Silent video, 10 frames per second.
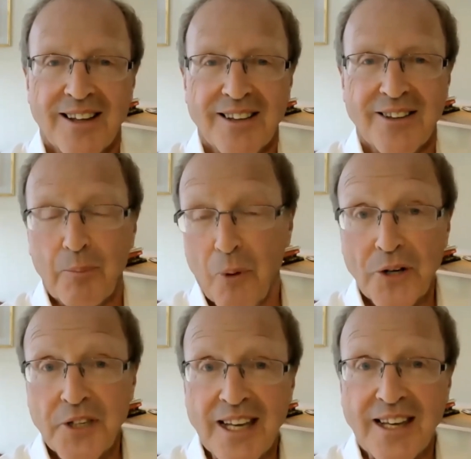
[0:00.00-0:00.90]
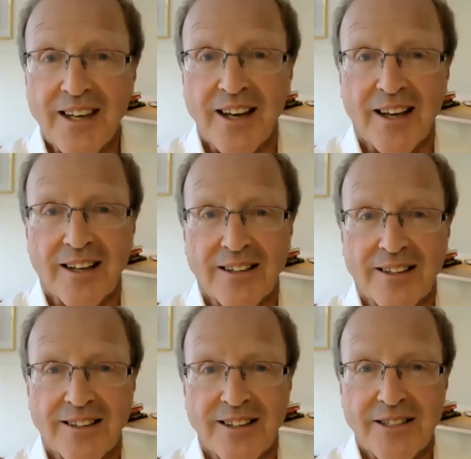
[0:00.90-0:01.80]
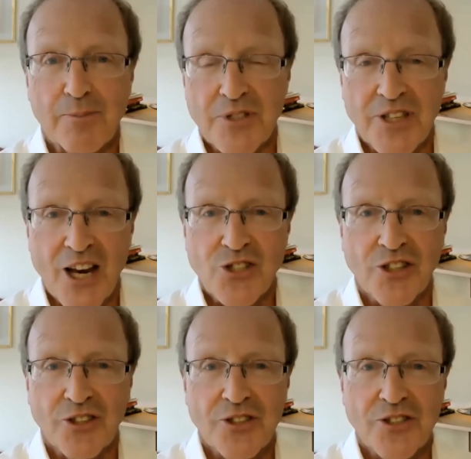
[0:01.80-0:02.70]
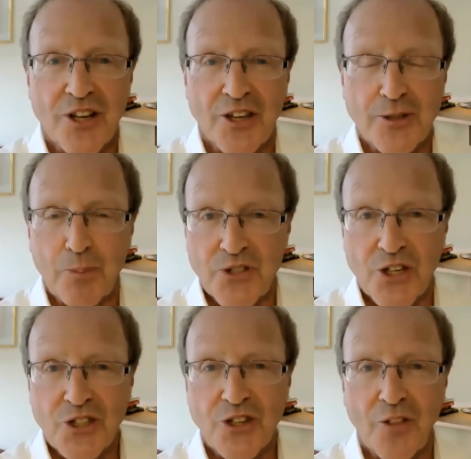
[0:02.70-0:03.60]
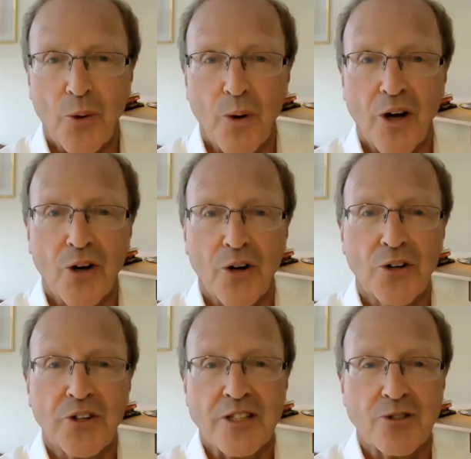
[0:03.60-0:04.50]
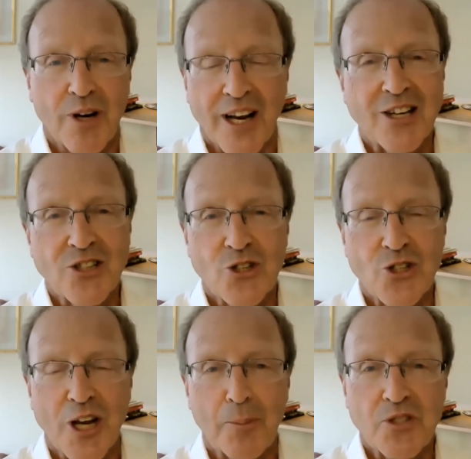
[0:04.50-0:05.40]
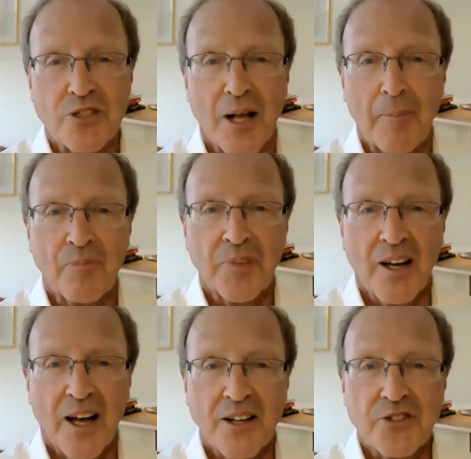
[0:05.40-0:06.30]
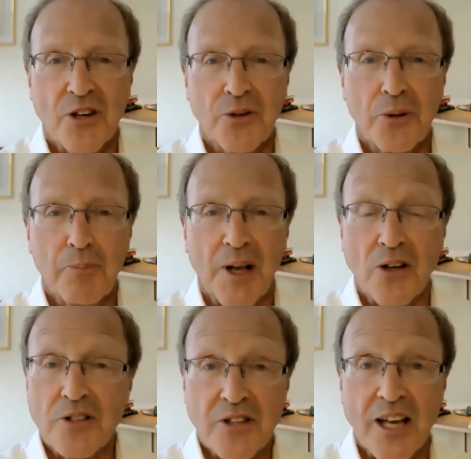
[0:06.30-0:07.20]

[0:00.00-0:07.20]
the body and its possessions and its position in the world, its relationships. And so because